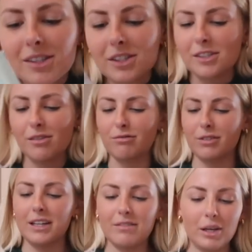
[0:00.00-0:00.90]
She's
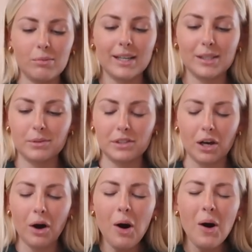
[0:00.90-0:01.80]
really, really obsessed with
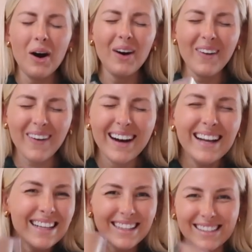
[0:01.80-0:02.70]
salt.
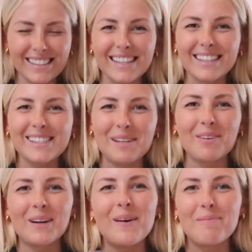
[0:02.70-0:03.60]
This is gonna seem
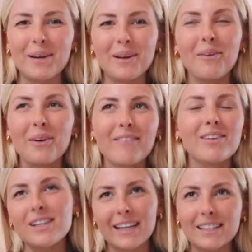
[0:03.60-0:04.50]
really weird, but you know when you have
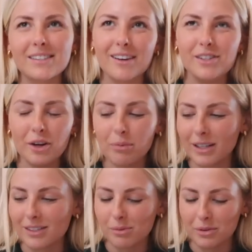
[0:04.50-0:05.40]
those like inside joke
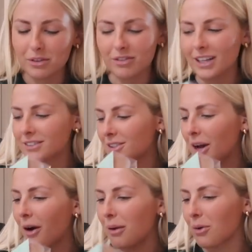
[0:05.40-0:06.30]
presents with your friends? So
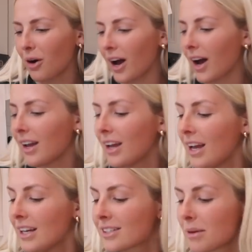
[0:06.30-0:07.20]
I bought her
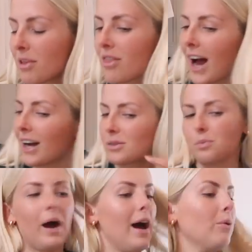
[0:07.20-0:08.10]
some of that as
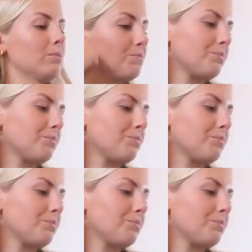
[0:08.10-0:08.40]
well.